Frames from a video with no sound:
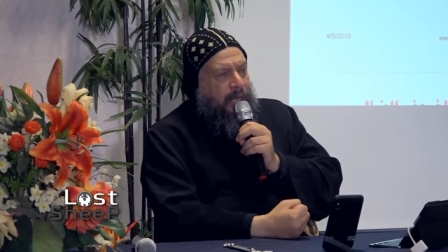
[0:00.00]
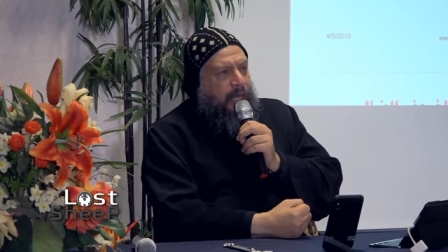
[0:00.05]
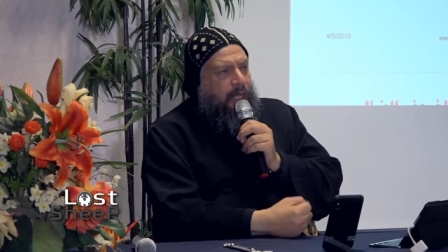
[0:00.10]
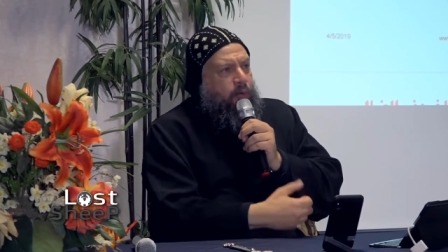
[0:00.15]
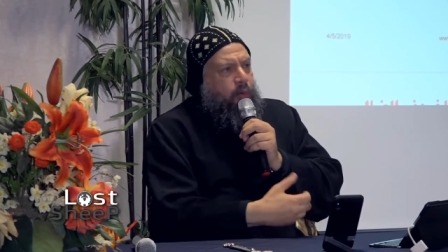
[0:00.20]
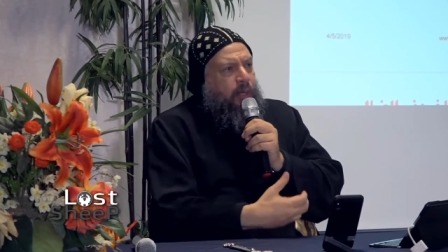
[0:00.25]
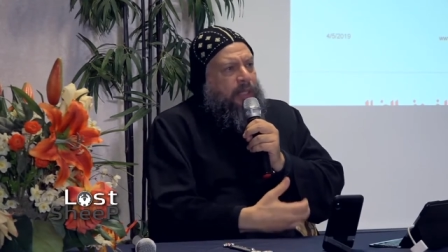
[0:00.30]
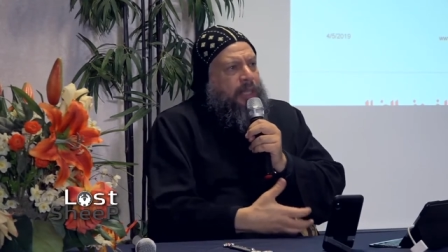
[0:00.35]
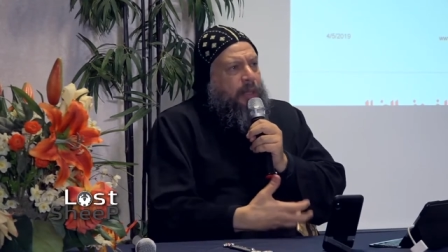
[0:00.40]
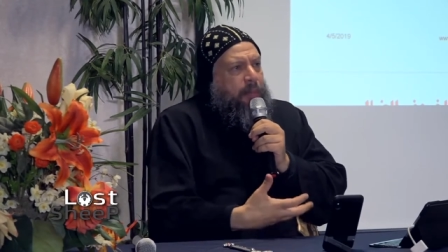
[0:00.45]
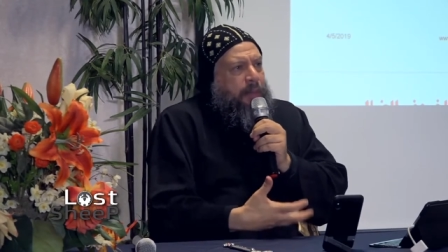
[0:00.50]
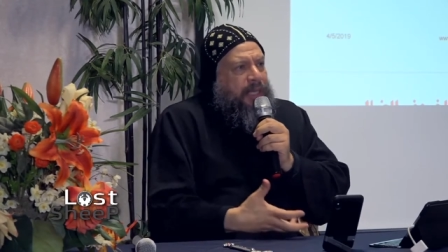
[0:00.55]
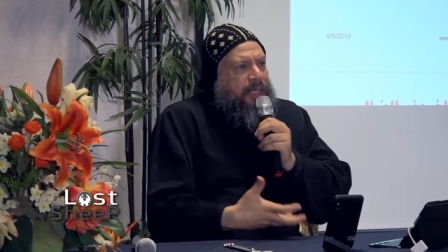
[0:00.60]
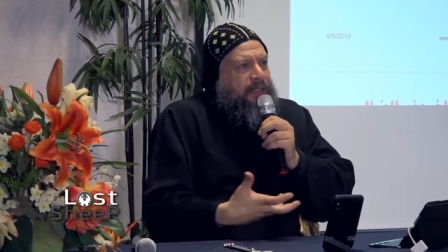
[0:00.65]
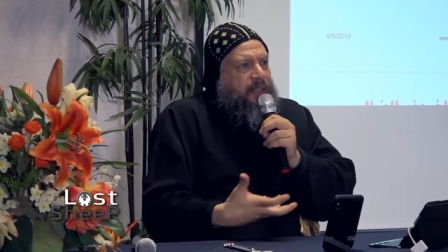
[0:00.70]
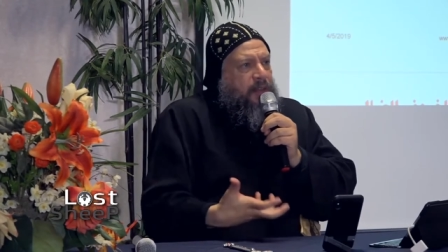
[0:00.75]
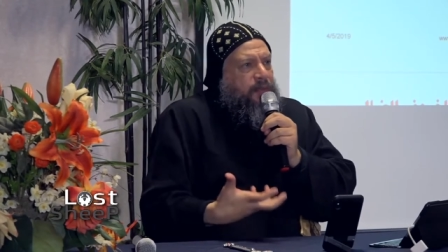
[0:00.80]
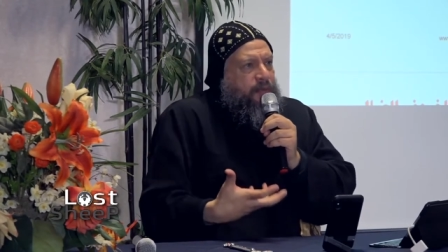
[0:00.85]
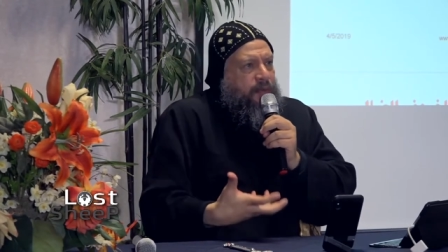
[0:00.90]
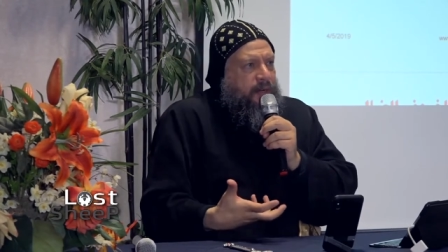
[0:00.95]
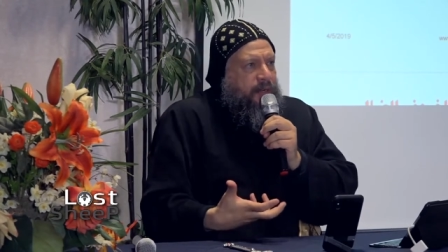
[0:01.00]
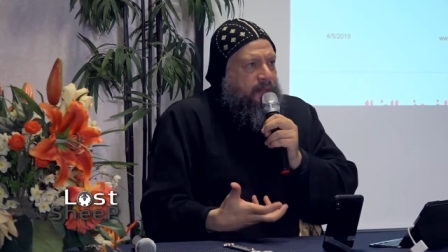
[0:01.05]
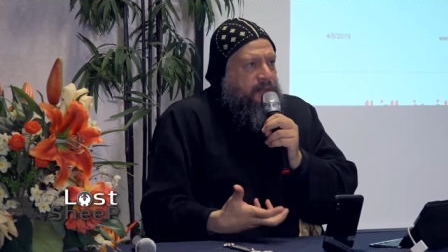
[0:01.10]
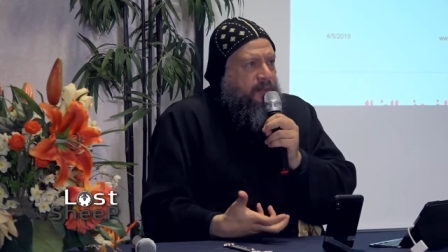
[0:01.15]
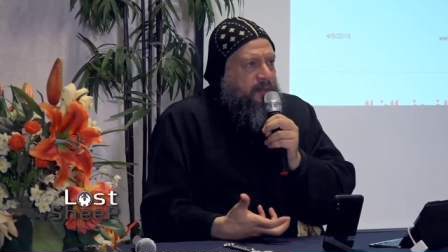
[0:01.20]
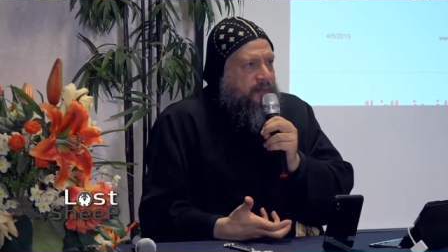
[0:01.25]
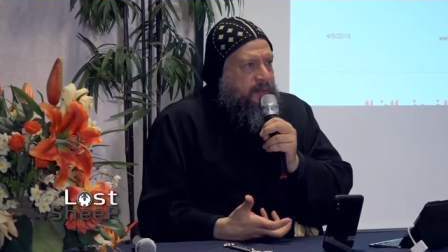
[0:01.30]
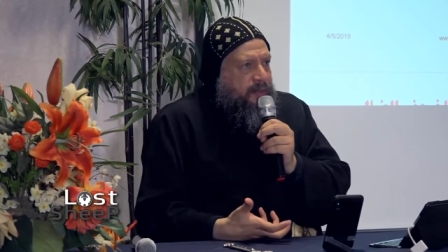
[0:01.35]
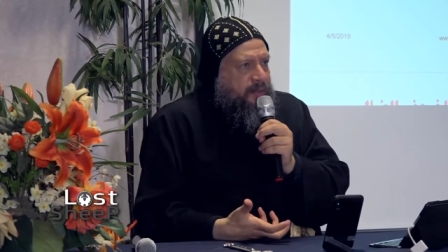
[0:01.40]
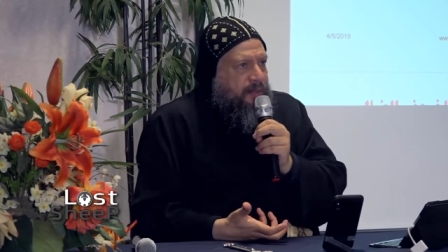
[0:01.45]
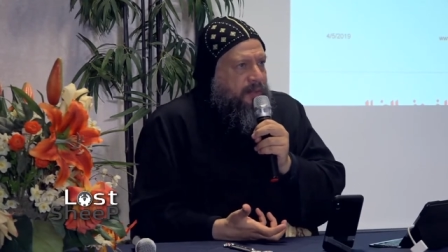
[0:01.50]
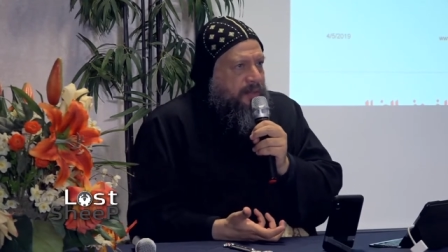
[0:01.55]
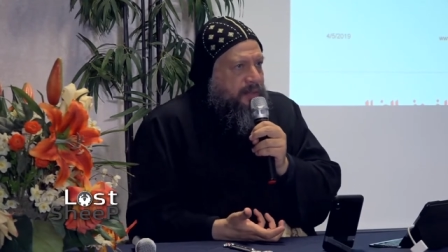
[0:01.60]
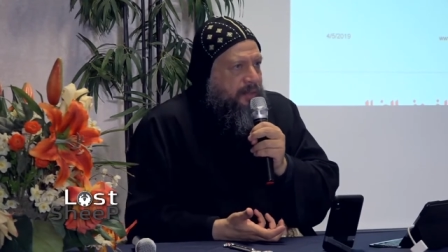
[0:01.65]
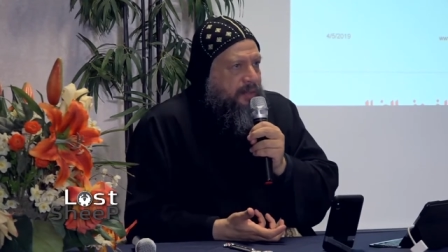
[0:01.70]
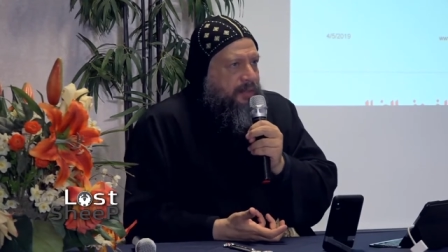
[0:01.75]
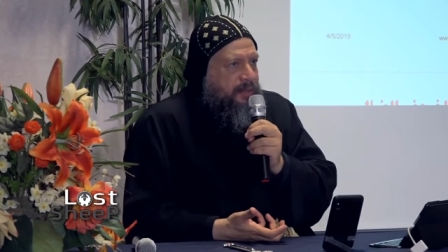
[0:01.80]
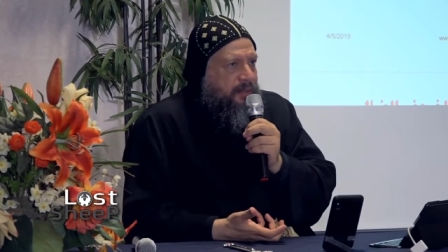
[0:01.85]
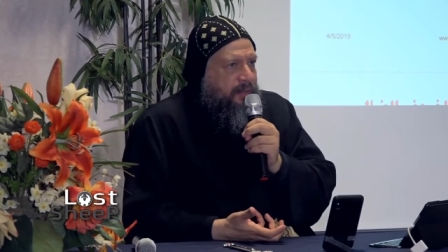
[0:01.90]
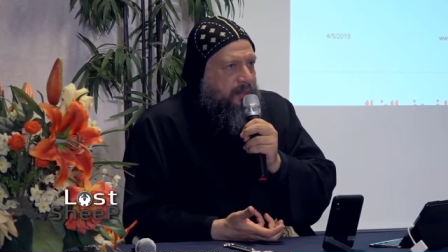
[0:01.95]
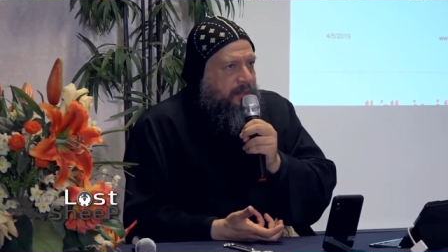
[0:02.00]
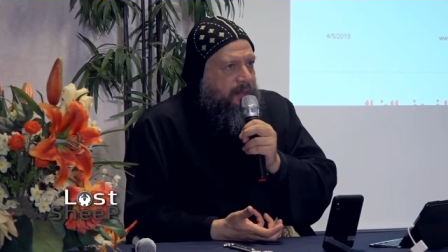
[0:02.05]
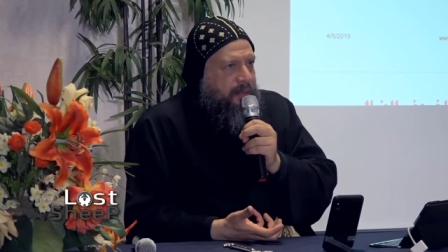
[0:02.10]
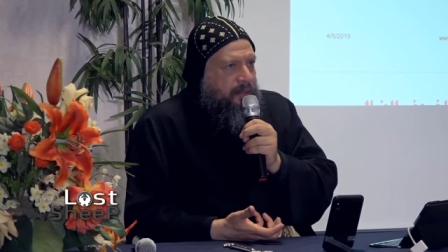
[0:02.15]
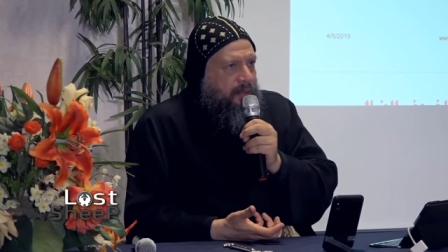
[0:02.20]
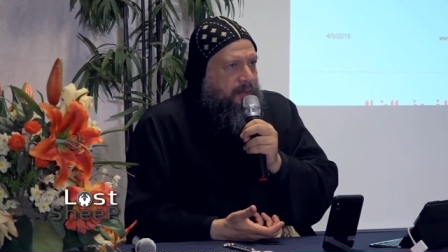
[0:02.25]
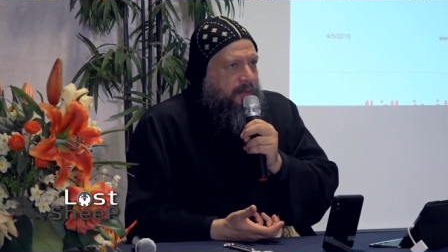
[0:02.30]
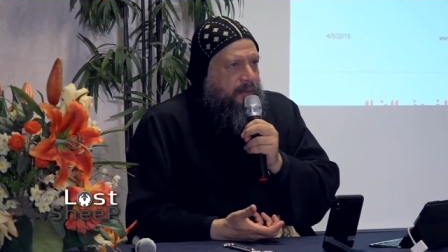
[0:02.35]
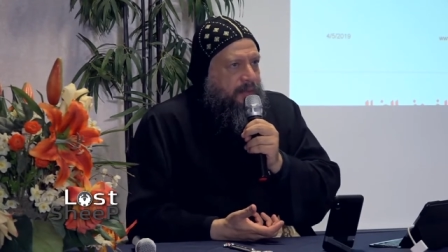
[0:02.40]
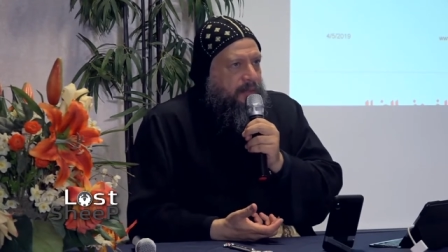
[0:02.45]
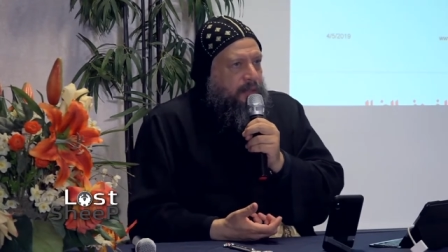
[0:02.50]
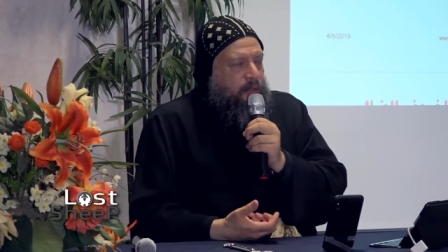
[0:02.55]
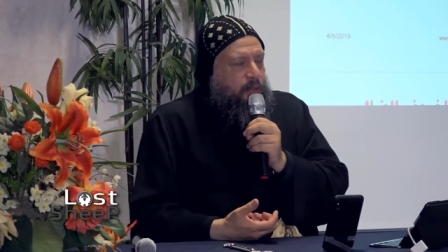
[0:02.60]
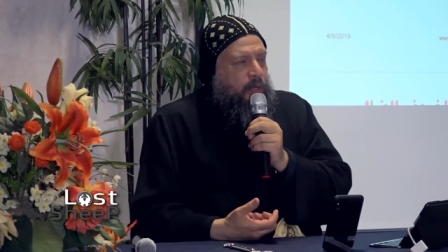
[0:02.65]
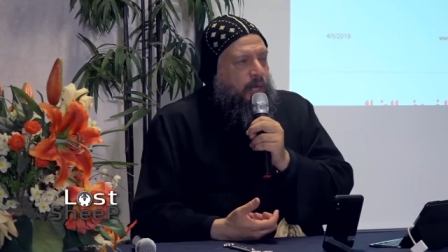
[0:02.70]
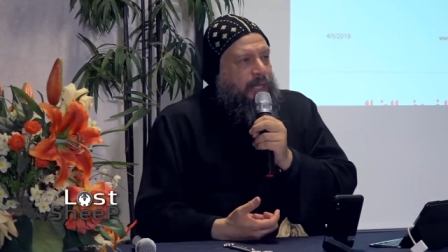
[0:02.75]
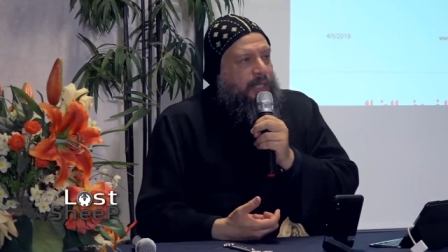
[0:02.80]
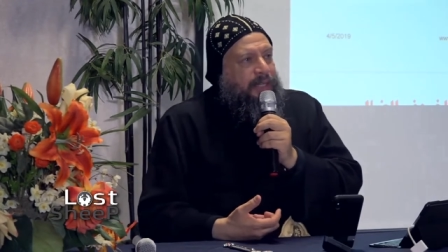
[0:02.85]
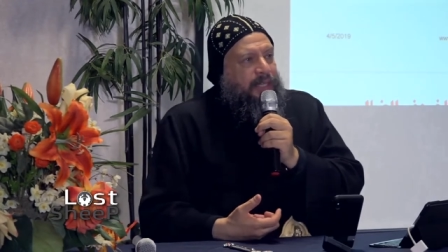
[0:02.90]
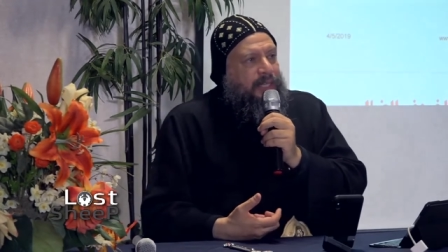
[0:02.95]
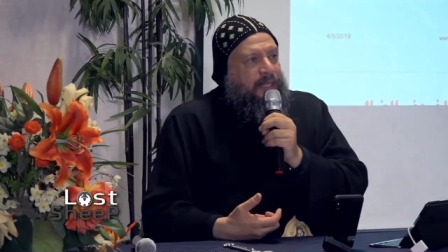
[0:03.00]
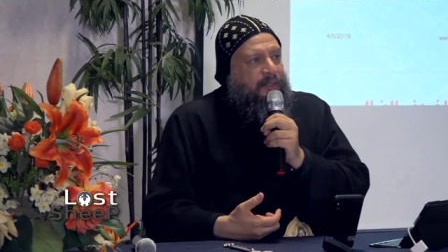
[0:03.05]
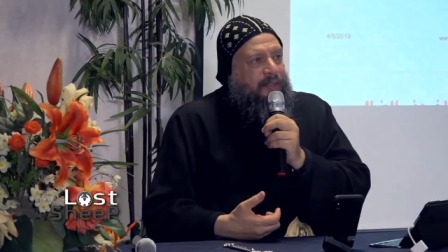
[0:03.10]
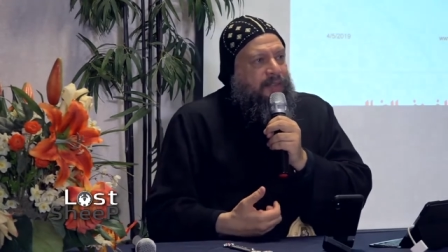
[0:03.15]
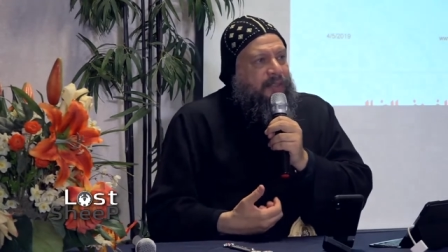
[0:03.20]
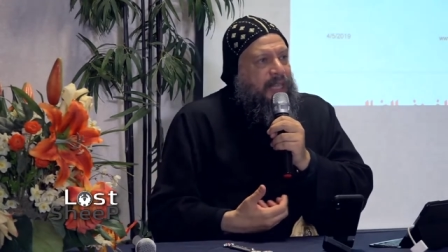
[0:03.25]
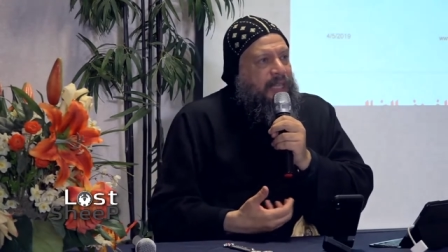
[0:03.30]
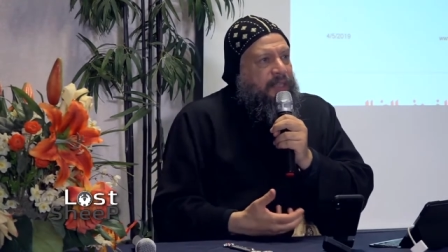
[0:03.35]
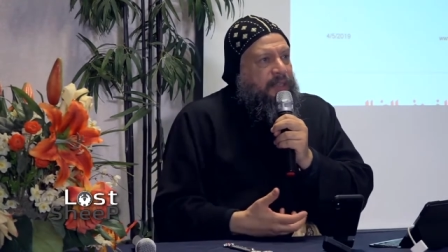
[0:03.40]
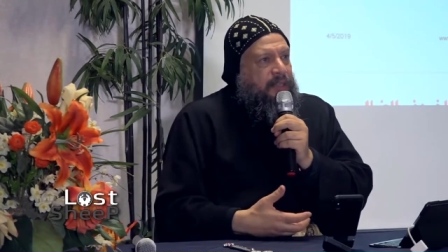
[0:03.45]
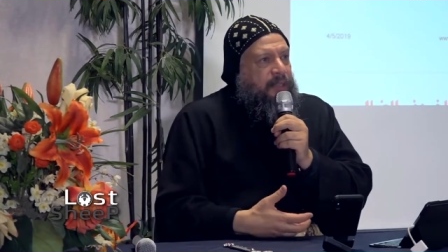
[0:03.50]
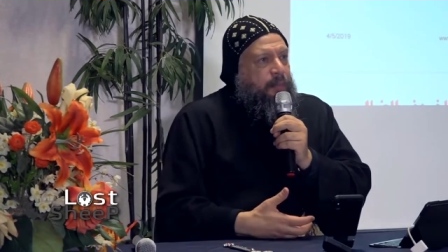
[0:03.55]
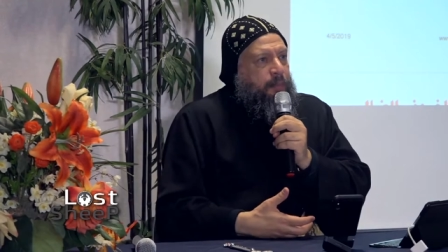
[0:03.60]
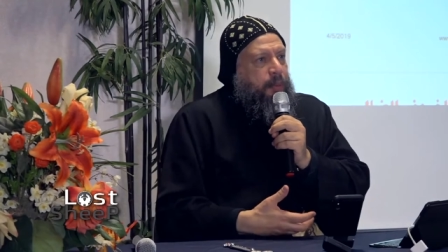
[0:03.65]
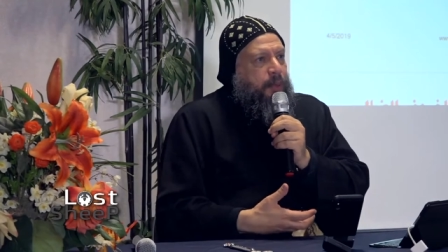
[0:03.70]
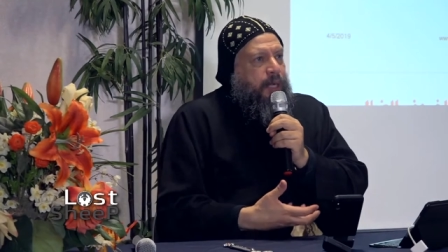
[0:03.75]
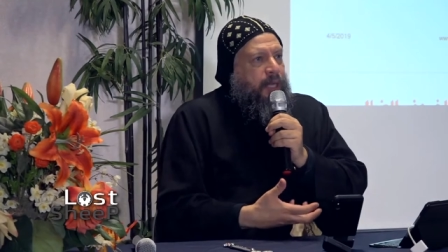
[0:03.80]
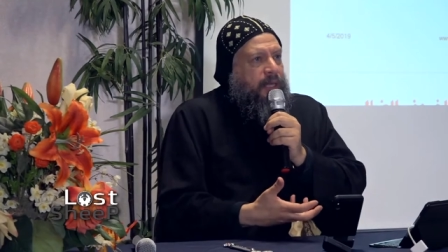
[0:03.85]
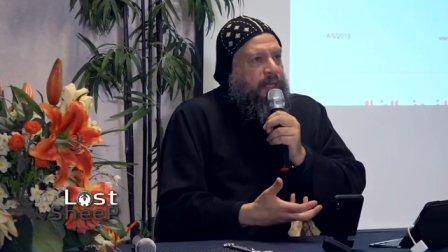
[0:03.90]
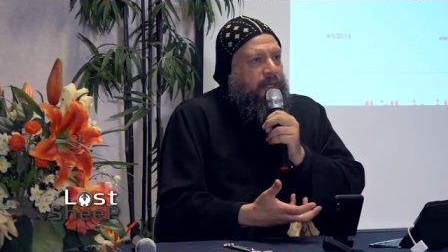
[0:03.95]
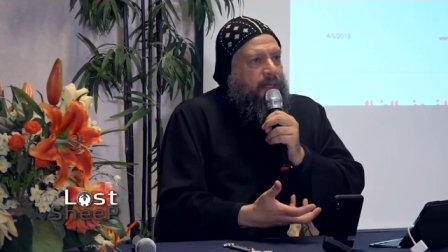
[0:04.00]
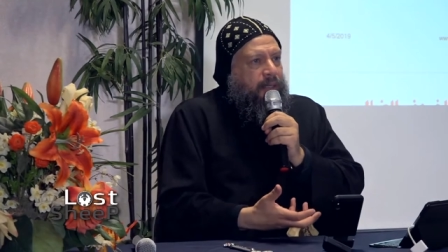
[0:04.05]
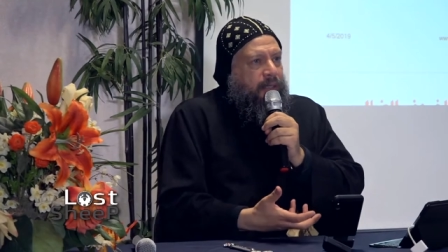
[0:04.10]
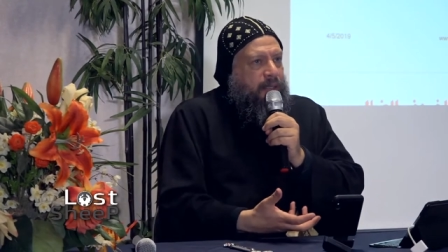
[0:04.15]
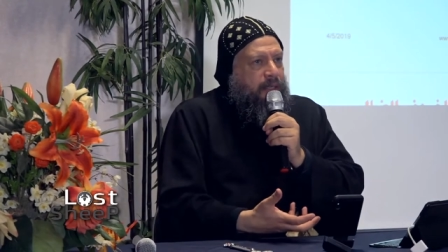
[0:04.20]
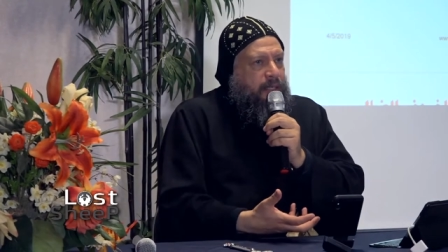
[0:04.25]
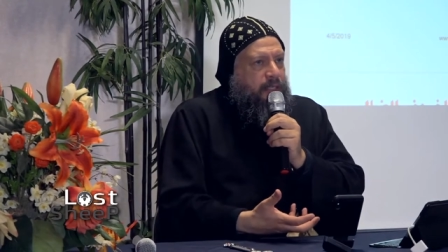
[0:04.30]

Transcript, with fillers: And what a big difference to understand prayer